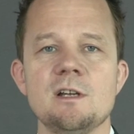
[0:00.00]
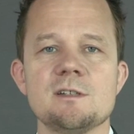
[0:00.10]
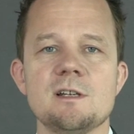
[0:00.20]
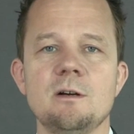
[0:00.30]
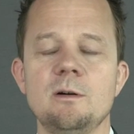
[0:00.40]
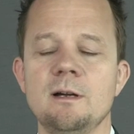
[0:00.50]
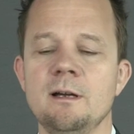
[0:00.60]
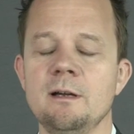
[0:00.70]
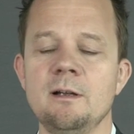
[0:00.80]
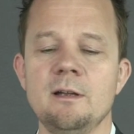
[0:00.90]

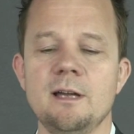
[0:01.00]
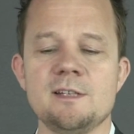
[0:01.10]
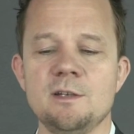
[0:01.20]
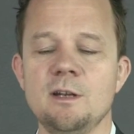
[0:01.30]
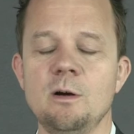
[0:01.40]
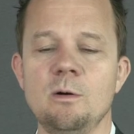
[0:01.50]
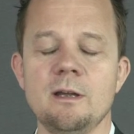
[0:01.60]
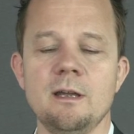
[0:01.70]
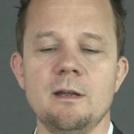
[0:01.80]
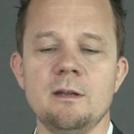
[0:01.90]
So as you know,
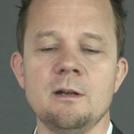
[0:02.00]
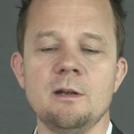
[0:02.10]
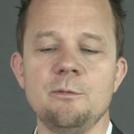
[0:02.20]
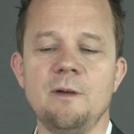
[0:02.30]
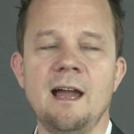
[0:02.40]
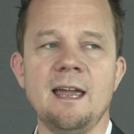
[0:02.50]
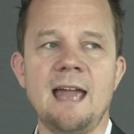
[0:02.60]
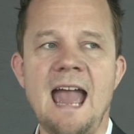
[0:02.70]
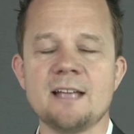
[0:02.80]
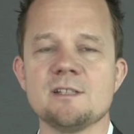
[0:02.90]
if I
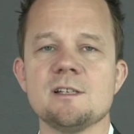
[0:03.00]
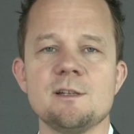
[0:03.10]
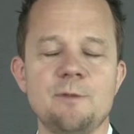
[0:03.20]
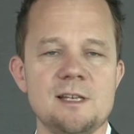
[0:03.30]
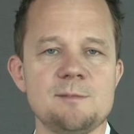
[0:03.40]
access a